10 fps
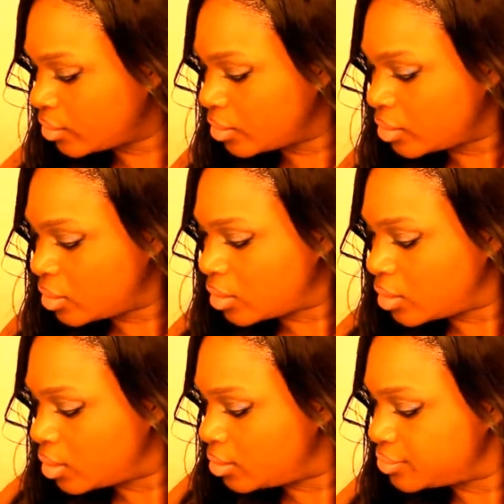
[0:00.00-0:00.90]

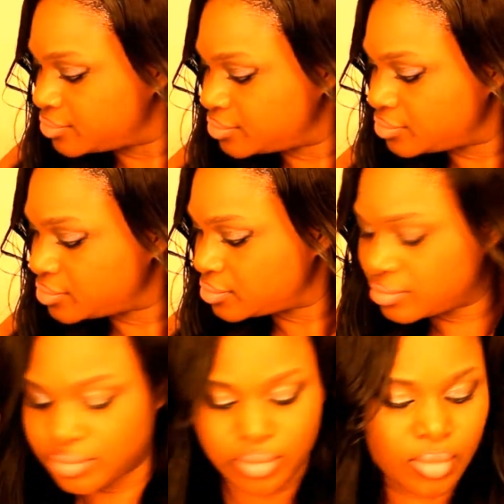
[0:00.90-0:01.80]

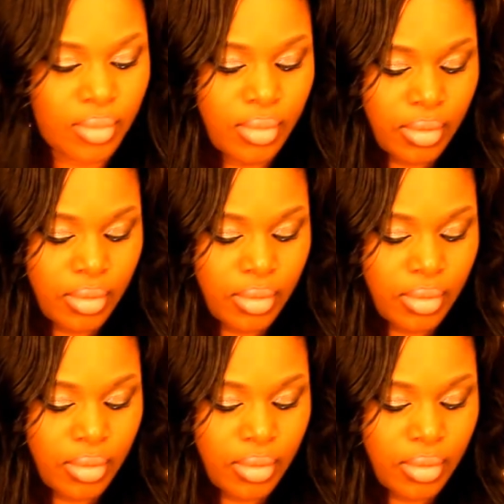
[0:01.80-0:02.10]
Nothing is said.